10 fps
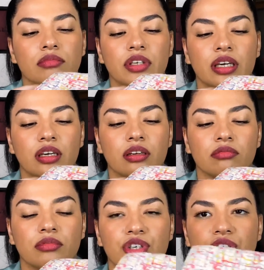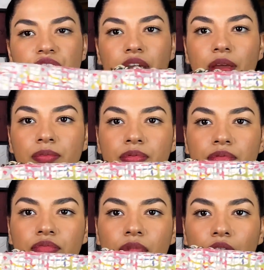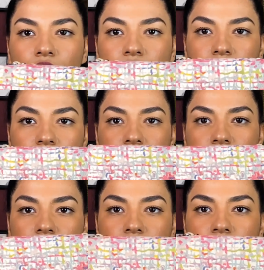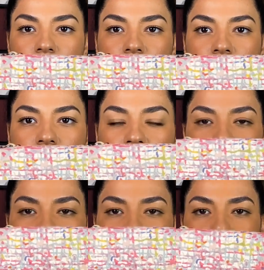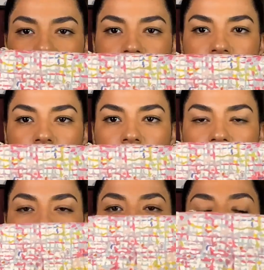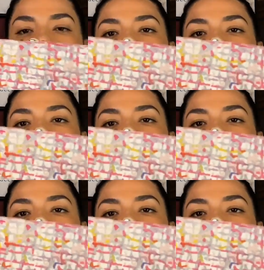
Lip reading: yeah, the shape, like the shape is lost,